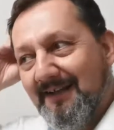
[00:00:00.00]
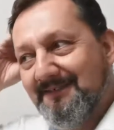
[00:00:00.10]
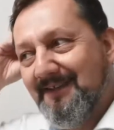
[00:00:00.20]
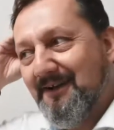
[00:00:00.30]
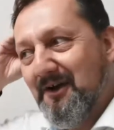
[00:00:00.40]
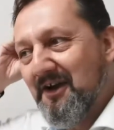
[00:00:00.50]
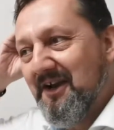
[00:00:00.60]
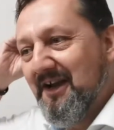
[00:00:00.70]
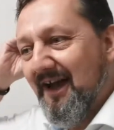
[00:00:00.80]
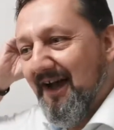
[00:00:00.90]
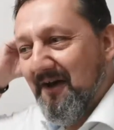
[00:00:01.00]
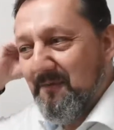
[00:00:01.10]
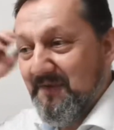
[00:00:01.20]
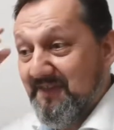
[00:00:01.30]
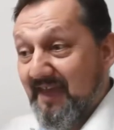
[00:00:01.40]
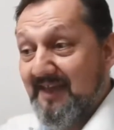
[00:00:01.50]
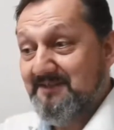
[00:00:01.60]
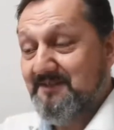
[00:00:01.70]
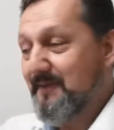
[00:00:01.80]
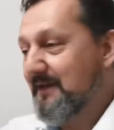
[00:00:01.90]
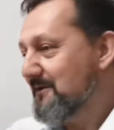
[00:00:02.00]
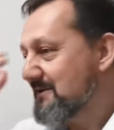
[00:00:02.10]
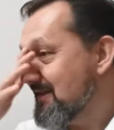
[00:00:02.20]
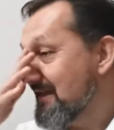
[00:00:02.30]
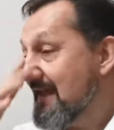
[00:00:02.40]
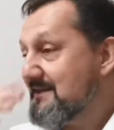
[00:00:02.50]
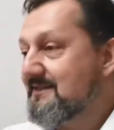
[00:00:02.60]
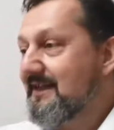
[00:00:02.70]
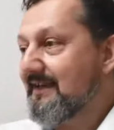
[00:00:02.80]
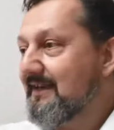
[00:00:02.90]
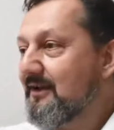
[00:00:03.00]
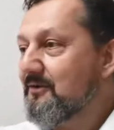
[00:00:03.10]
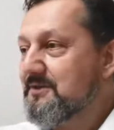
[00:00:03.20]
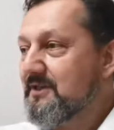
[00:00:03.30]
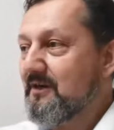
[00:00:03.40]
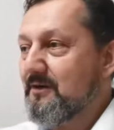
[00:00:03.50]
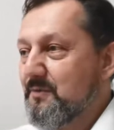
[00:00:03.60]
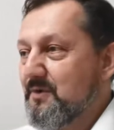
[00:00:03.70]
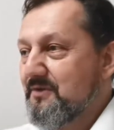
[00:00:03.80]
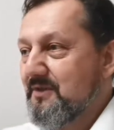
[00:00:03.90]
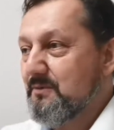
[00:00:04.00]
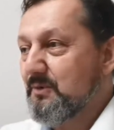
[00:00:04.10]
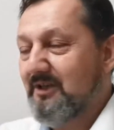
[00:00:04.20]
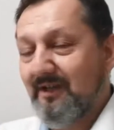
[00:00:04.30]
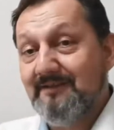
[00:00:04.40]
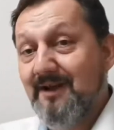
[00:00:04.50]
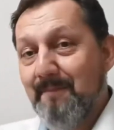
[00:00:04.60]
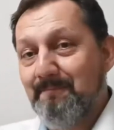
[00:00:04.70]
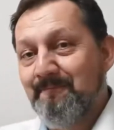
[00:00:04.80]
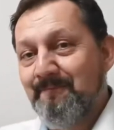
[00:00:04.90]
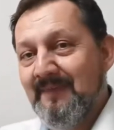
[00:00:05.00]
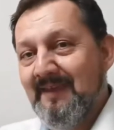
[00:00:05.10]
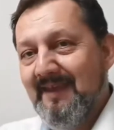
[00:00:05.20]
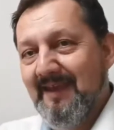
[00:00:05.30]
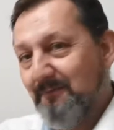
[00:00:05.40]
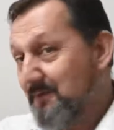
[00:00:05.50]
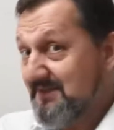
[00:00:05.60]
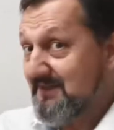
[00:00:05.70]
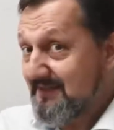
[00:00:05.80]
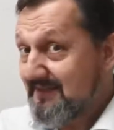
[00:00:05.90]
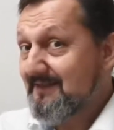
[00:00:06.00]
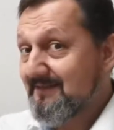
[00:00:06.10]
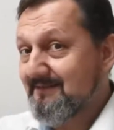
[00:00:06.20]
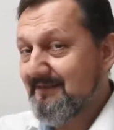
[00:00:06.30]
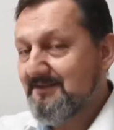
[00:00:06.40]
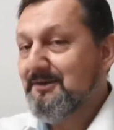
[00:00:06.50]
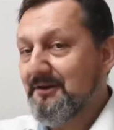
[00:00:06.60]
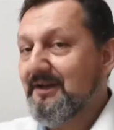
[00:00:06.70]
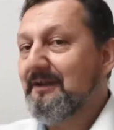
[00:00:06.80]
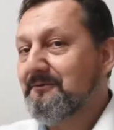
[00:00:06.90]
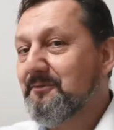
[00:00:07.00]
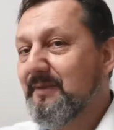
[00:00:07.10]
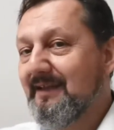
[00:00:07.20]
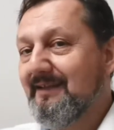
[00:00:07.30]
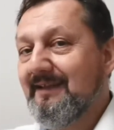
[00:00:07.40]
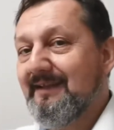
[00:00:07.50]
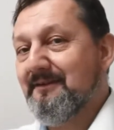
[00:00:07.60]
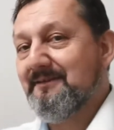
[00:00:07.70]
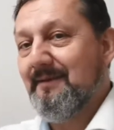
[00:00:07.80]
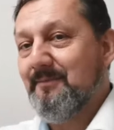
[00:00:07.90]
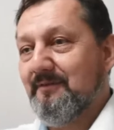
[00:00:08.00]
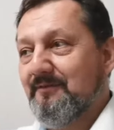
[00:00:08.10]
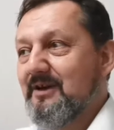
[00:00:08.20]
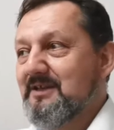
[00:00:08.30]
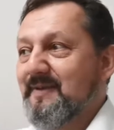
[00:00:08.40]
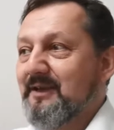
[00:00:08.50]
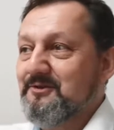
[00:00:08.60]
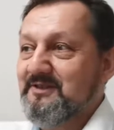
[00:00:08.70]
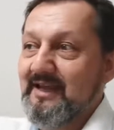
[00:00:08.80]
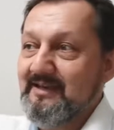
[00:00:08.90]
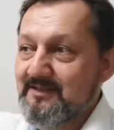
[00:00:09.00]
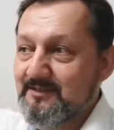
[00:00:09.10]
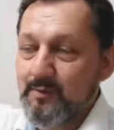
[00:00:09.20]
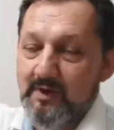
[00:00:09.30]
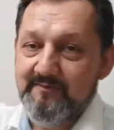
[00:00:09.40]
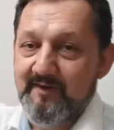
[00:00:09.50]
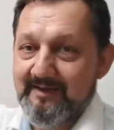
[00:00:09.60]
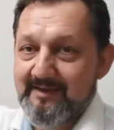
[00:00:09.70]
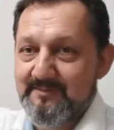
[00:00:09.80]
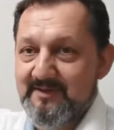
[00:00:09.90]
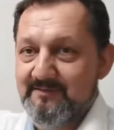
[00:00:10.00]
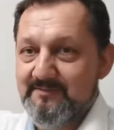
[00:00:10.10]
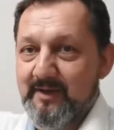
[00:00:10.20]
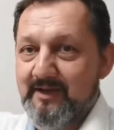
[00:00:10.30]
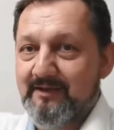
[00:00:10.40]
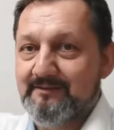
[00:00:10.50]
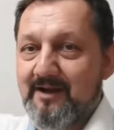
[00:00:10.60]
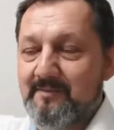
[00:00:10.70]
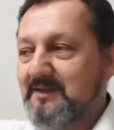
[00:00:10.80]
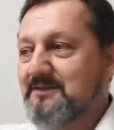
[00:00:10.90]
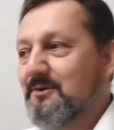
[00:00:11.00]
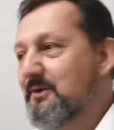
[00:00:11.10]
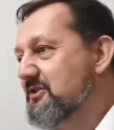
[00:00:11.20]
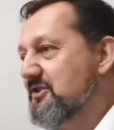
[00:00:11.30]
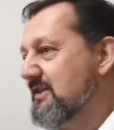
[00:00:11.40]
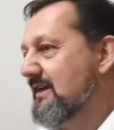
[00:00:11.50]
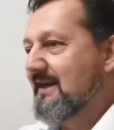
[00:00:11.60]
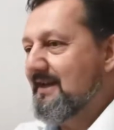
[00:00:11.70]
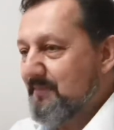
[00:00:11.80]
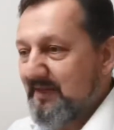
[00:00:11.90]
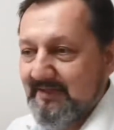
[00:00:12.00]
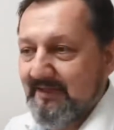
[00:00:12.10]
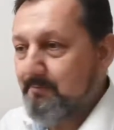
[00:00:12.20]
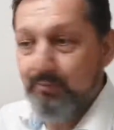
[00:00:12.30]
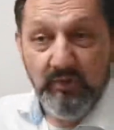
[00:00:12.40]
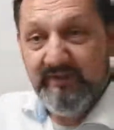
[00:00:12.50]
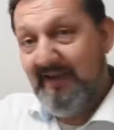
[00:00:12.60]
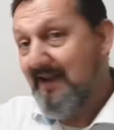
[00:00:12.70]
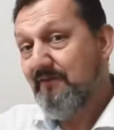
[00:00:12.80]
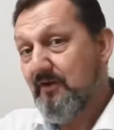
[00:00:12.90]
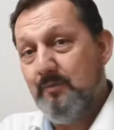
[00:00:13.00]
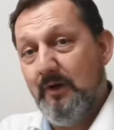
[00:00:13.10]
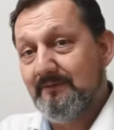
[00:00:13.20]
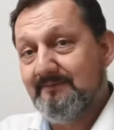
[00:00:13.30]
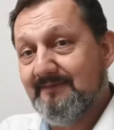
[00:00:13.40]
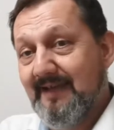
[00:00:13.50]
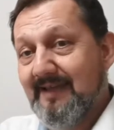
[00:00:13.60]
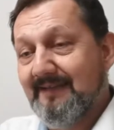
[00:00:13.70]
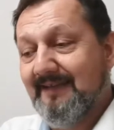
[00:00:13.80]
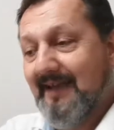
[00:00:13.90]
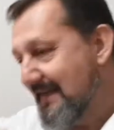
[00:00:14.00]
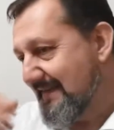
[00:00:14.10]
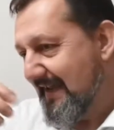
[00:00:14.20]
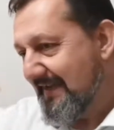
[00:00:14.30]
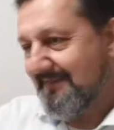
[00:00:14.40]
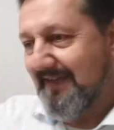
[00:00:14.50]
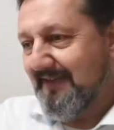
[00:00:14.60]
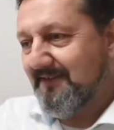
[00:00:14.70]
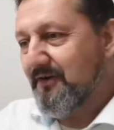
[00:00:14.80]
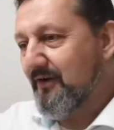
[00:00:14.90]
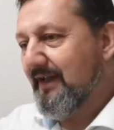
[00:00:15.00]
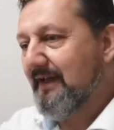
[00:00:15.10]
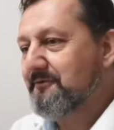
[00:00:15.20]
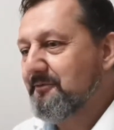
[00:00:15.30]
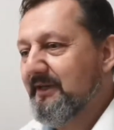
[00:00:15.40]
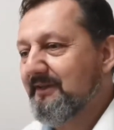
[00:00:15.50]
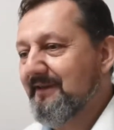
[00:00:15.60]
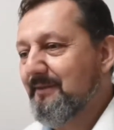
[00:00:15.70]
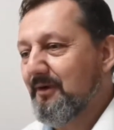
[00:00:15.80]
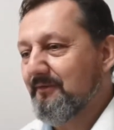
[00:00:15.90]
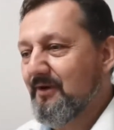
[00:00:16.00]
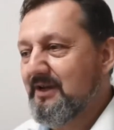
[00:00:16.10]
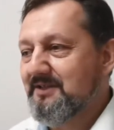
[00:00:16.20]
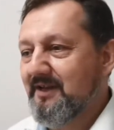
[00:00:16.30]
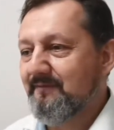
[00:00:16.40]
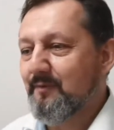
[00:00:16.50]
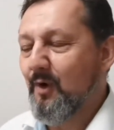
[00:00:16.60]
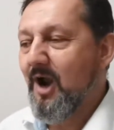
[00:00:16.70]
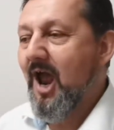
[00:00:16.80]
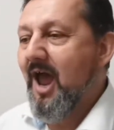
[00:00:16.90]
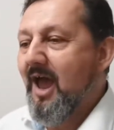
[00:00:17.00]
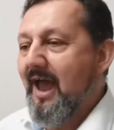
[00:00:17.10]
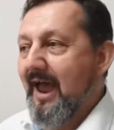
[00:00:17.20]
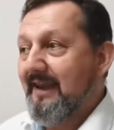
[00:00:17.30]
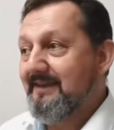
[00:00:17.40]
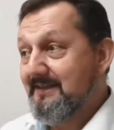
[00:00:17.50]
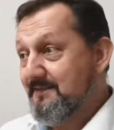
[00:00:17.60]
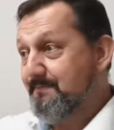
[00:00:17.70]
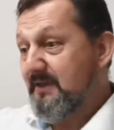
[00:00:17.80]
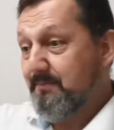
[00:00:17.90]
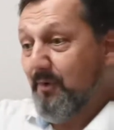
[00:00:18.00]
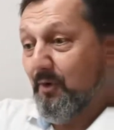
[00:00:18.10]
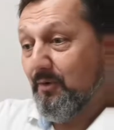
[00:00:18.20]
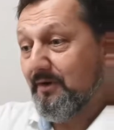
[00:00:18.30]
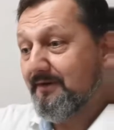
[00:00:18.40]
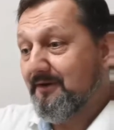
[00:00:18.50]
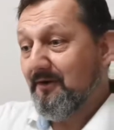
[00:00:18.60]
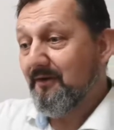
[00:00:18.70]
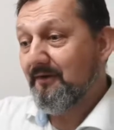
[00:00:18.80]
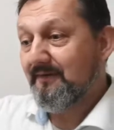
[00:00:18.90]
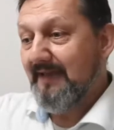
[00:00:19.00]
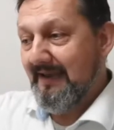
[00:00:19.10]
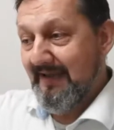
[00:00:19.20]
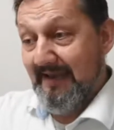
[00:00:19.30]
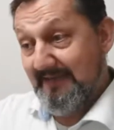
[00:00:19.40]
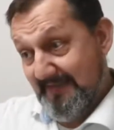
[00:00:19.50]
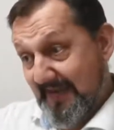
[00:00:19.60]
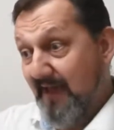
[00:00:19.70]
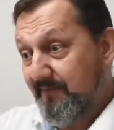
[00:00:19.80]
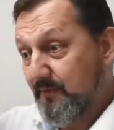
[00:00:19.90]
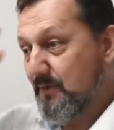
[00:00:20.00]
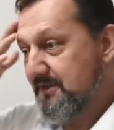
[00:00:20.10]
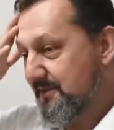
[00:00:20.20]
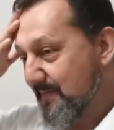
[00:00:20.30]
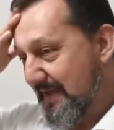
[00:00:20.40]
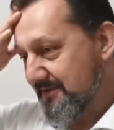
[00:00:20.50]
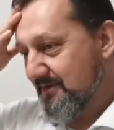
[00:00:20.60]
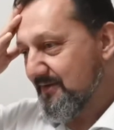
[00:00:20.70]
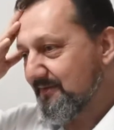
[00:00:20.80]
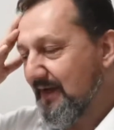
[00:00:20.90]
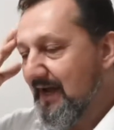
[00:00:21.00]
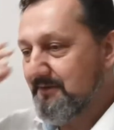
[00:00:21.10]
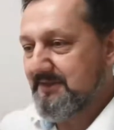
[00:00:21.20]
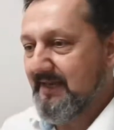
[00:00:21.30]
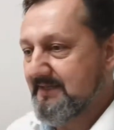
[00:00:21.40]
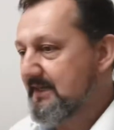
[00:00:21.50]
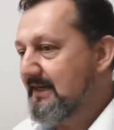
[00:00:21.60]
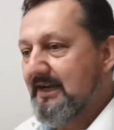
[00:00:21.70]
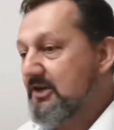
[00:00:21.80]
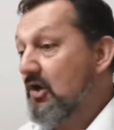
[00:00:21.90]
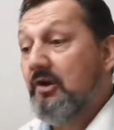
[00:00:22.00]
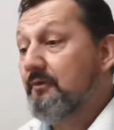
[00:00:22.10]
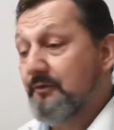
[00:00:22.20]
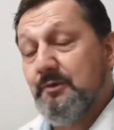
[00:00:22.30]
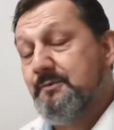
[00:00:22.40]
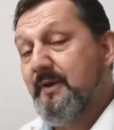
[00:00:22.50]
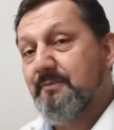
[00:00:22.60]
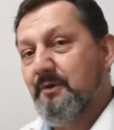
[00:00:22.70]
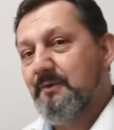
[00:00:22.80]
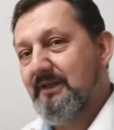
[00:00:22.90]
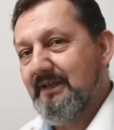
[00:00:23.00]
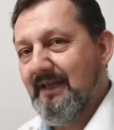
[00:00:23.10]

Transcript: dinner with guests, because the guests that he considered worthy would not come. It turned out to be indeed a table of grace, because they disqualified themselves by not coming. So he just basically pulled in everyone, and it turned out to be a table of grace, therefore. And these people, you know, and afterwards the master of the house says, none of those people will eat